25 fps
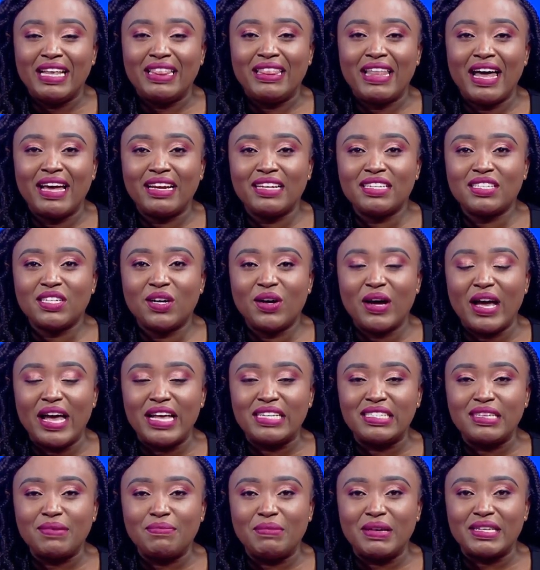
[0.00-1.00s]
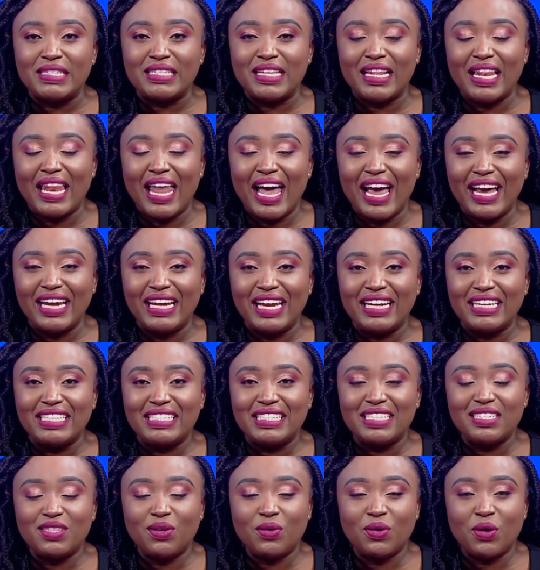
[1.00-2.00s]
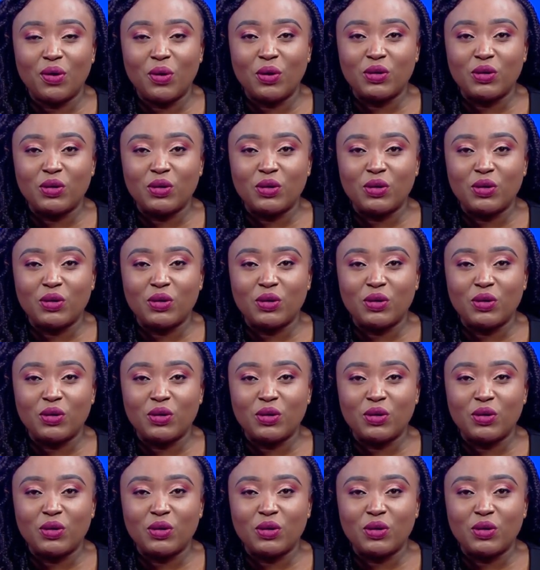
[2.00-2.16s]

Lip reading: That is our SMS line, and it's just going to